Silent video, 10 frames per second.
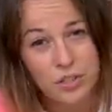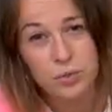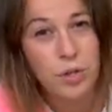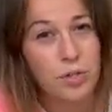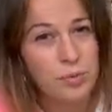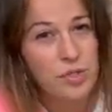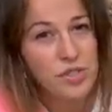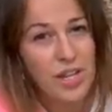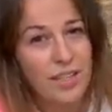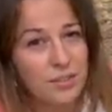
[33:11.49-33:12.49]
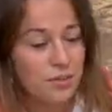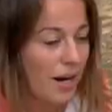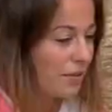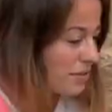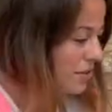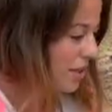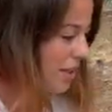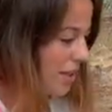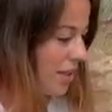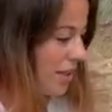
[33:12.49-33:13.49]
the water will stay in the ground.
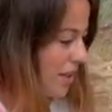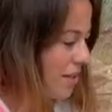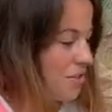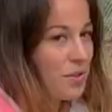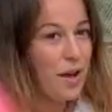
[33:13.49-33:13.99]
So